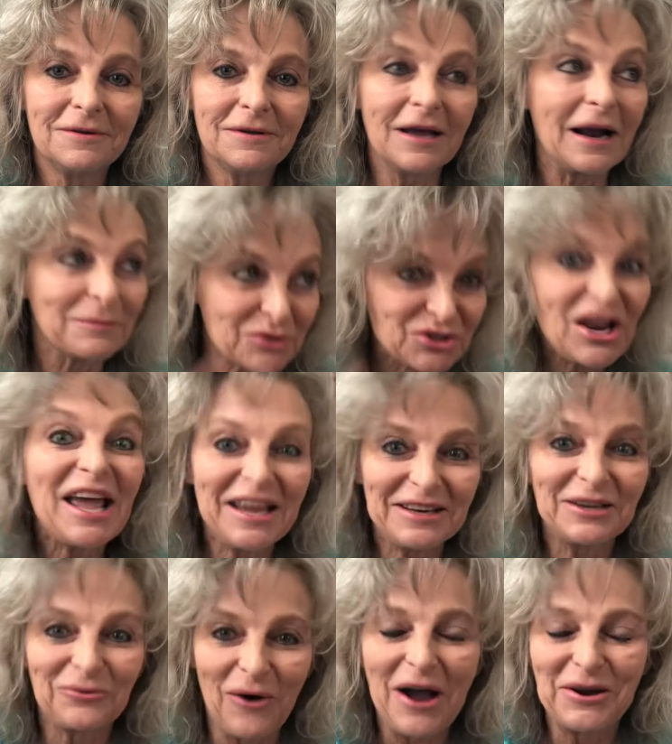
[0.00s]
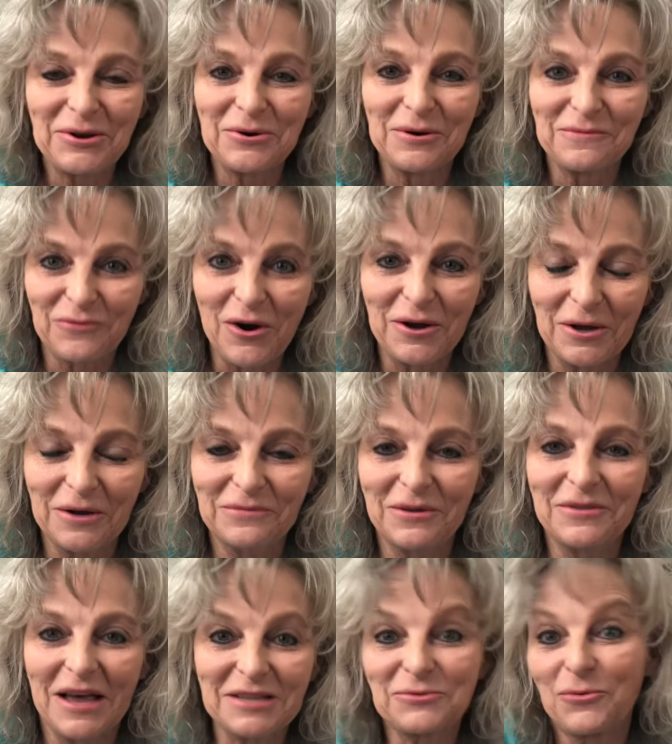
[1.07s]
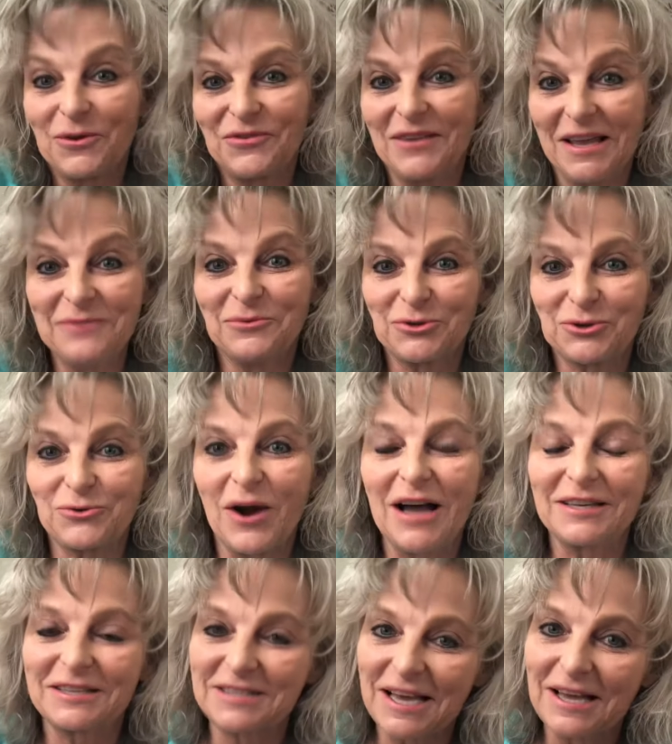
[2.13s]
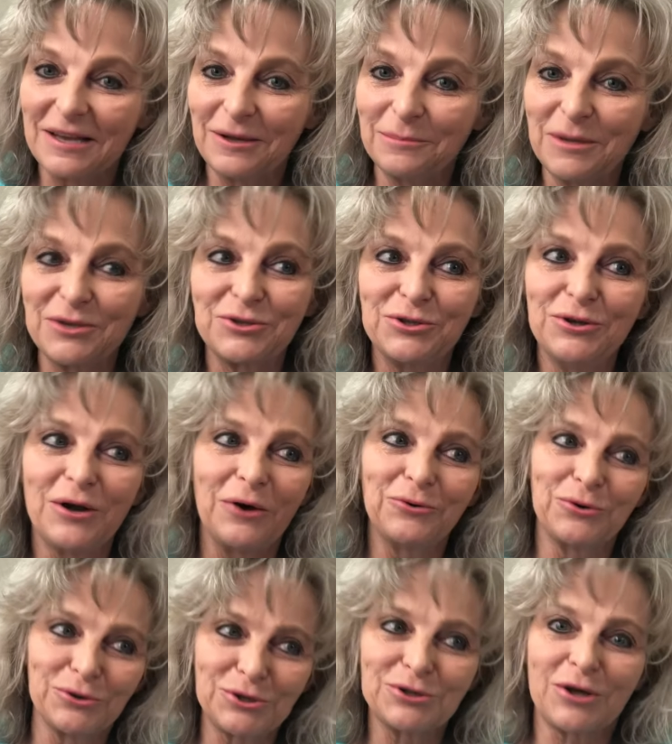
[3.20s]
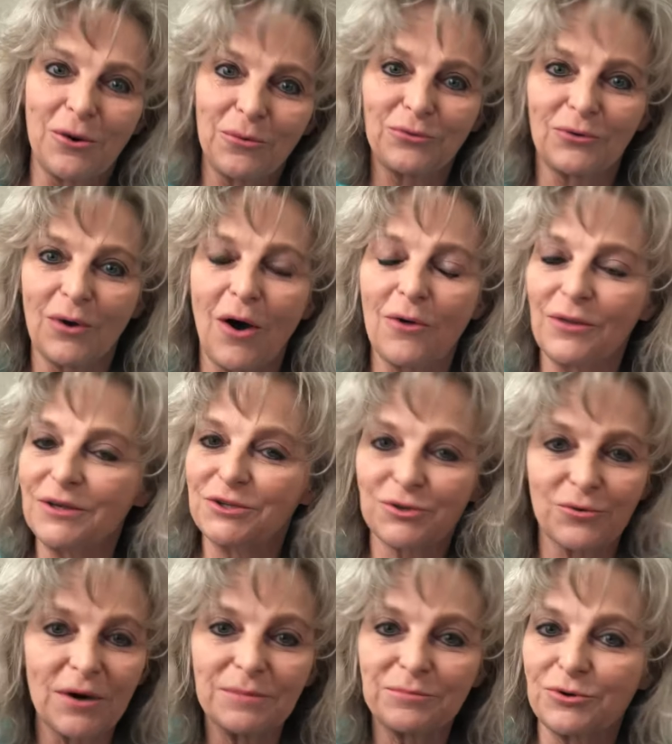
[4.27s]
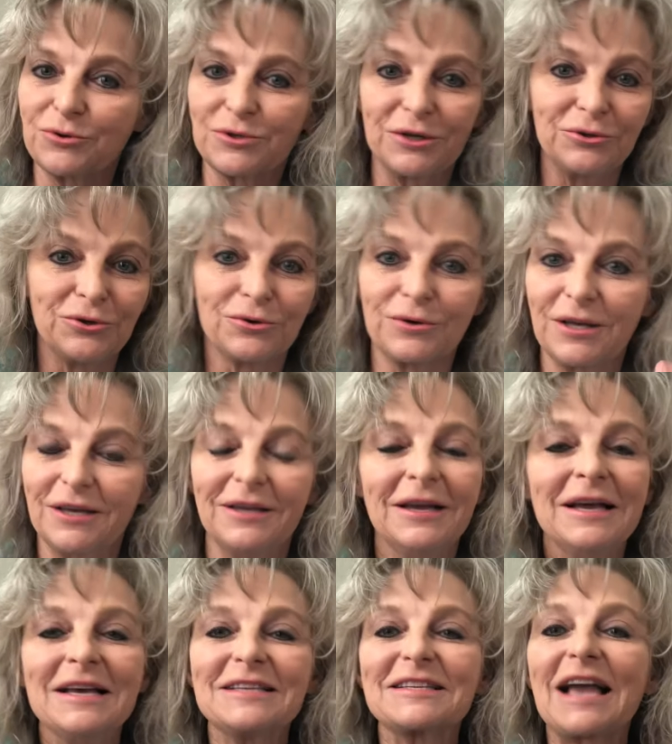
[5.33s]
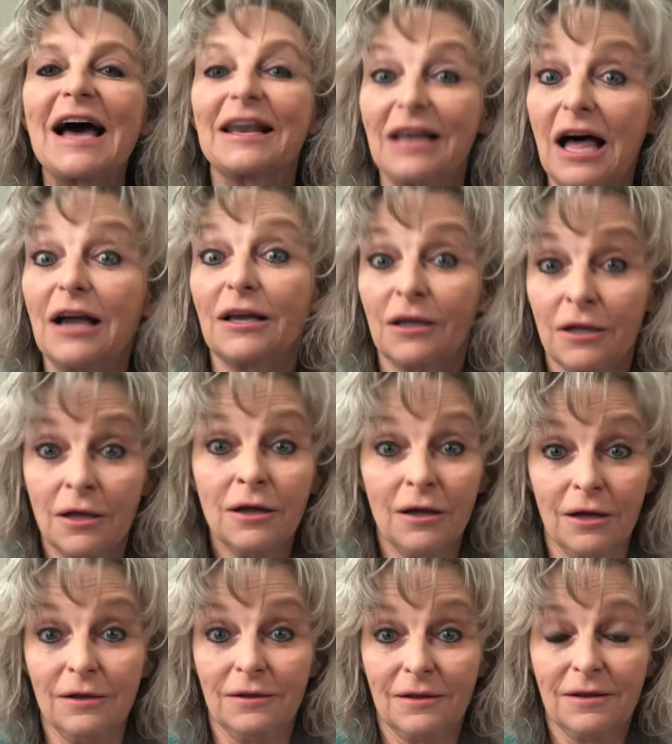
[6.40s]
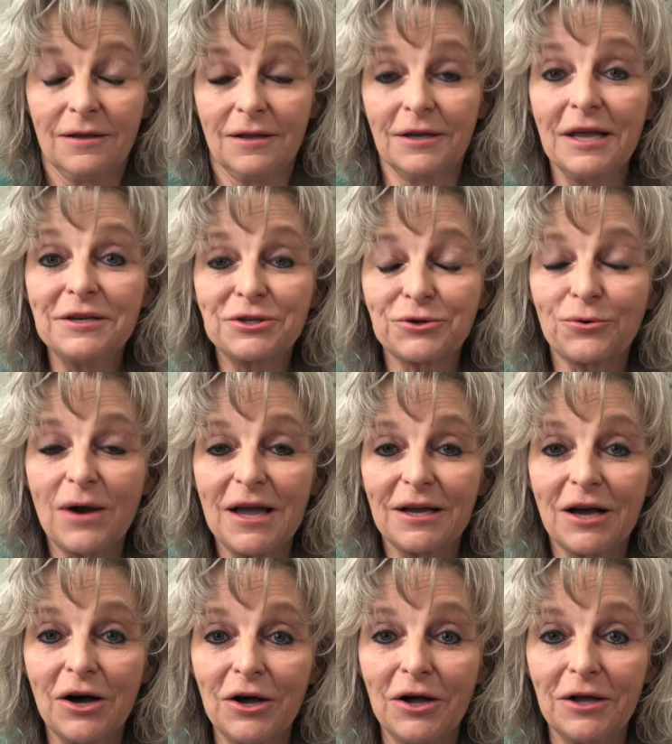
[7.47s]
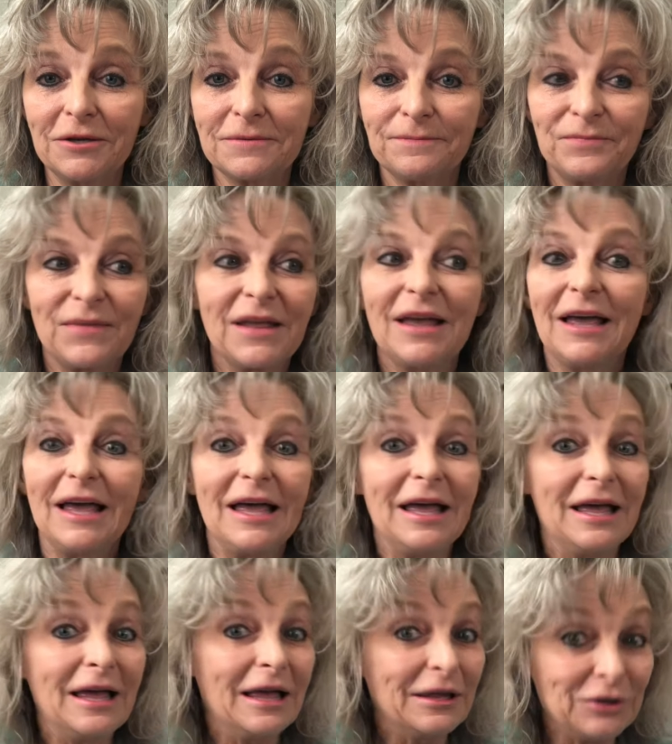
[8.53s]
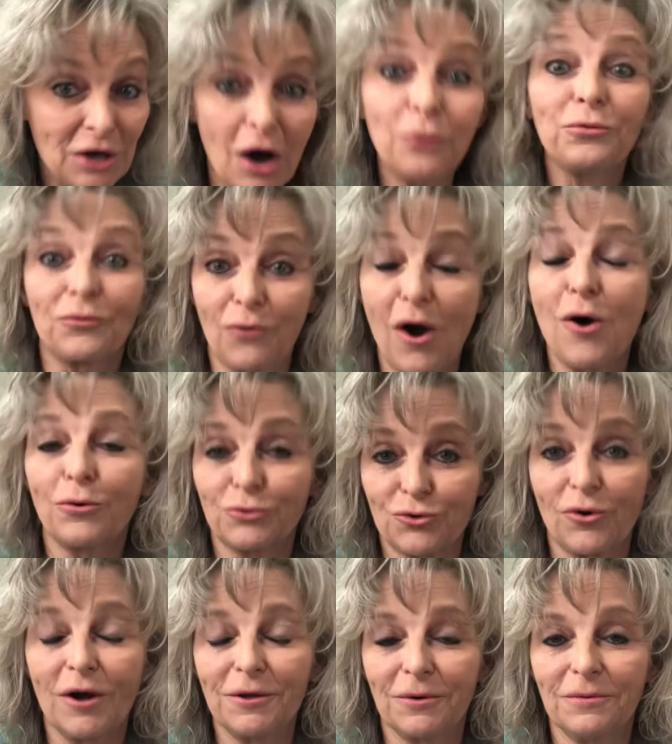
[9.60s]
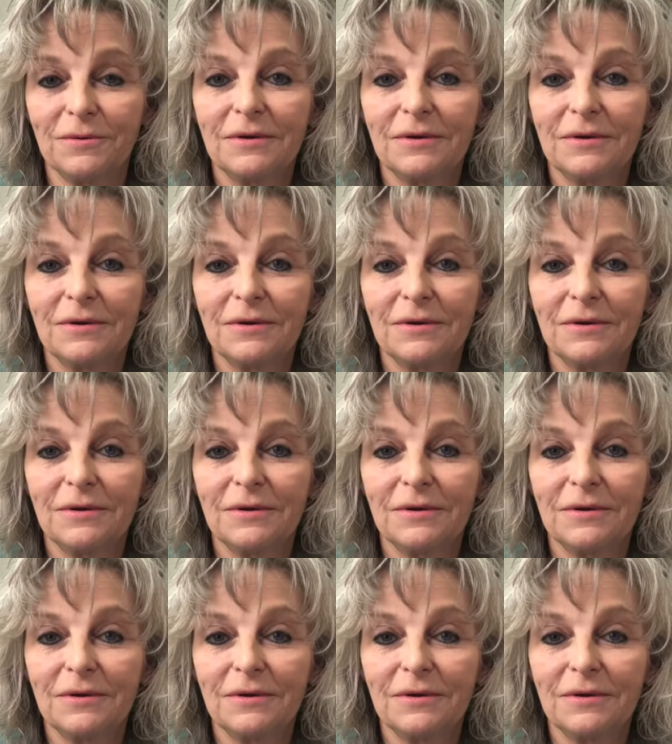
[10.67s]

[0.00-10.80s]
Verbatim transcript: And I'm standing right here in front of you. That's what he was trying to tell them is, you know, you're just going through all these scriptures and you're get, it's kind of like an Easter egg hunt. You're on the wrong trail.